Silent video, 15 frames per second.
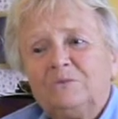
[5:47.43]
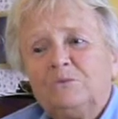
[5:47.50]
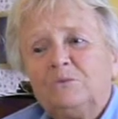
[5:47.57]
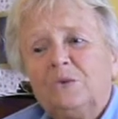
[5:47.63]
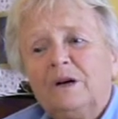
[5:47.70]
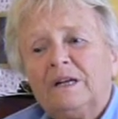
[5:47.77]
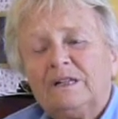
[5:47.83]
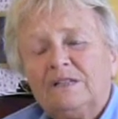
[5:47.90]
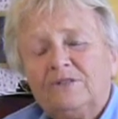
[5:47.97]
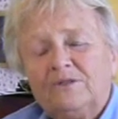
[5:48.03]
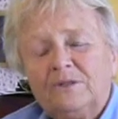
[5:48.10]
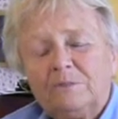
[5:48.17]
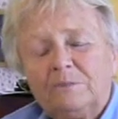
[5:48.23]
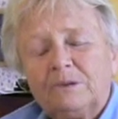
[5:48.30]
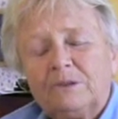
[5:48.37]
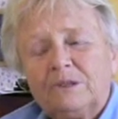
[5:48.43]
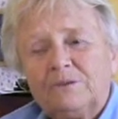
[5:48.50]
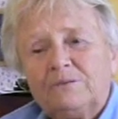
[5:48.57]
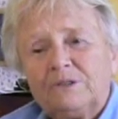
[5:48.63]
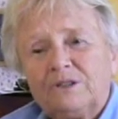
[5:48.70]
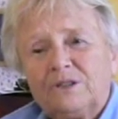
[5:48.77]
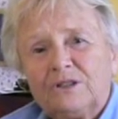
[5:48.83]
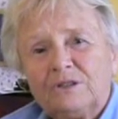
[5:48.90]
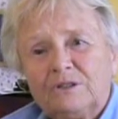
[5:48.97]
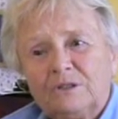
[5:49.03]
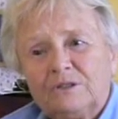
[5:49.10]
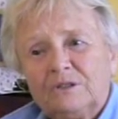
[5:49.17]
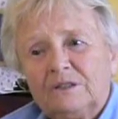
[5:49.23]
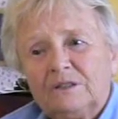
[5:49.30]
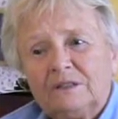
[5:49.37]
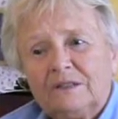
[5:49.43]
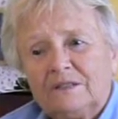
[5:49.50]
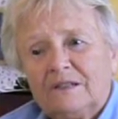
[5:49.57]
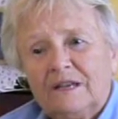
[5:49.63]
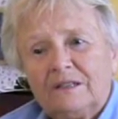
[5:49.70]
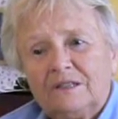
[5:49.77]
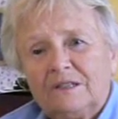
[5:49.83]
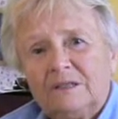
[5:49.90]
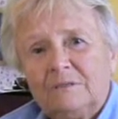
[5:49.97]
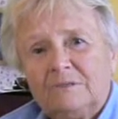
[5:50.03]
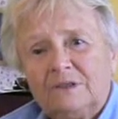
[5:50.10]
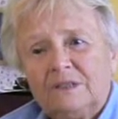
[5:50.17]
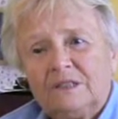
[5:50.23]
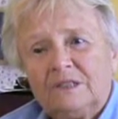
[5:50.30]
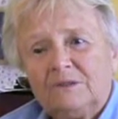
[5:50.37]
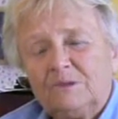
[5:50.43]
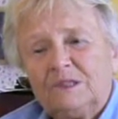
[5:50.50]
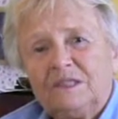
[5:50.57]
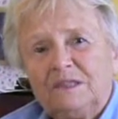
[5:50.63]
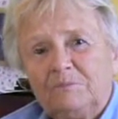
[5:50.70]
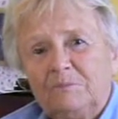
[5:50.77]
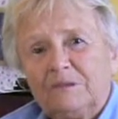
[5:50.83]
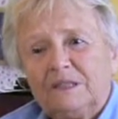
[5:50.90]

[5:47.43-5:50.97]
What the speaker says: wonderful program for children on Saturday morning where they